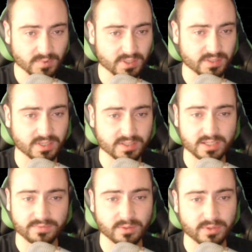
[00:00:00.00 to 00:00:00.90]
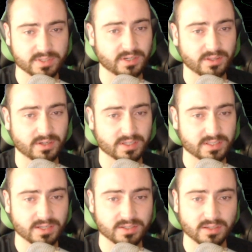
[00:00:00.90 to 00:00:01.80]
CSS Viewer is another
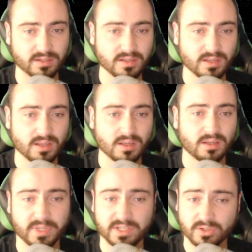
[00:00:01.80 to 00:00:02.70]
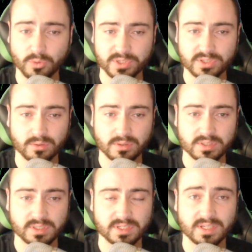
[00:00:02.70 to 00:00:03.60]
extension that is open
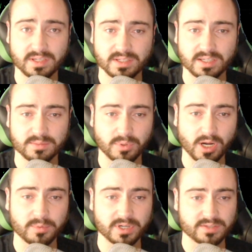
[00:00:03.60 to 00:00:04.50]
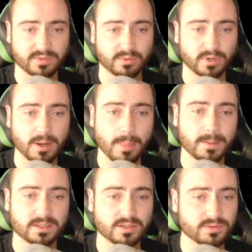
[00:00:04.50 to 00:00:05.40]
source CSS Properties Viewer.
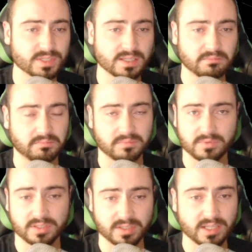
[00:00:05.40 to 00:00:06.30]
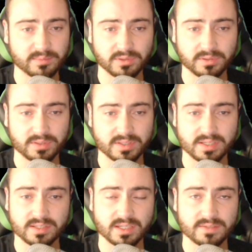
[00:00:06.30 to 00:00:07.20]
To use it, just enable the
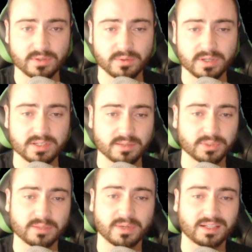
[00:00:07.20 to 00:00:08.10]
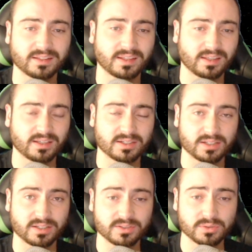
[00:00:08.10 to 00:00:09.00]
CSS Viewer simply by clicking
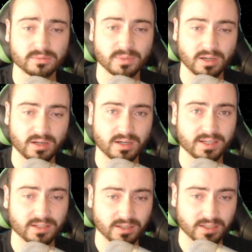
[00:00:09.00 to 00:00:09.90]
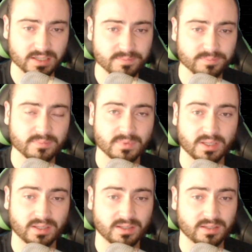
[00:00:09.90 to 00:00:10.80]
on the toolbar icon
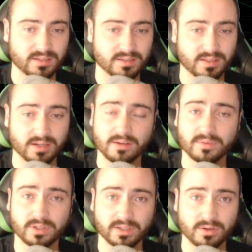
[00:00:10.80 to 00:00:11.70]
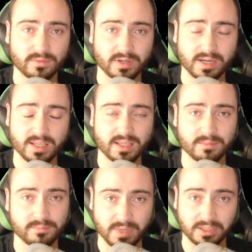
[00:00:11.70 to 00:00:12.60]
and then hovering over any
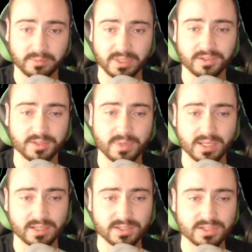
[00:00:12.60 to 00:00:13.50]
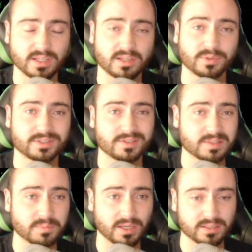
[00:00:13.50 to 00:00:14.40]
element on the page that you want to
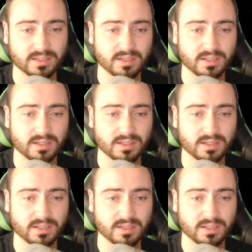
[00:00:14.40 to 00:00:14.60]
inspect.